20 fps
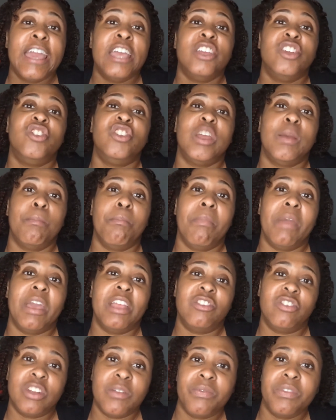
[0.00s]
She
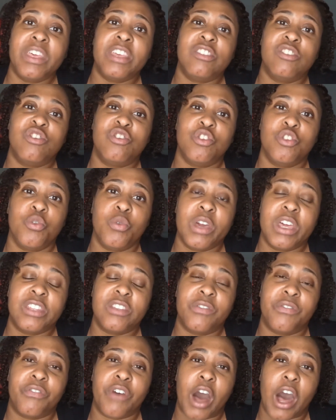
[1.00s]
mentioned this to
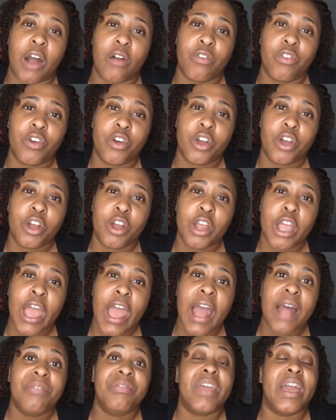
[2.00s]
his father,
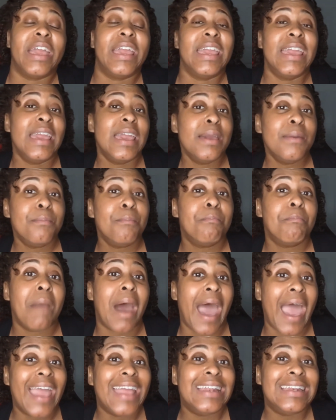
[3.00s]
that he
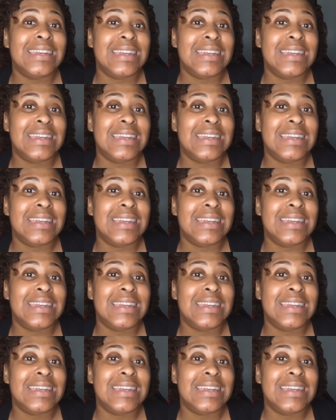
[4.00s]
might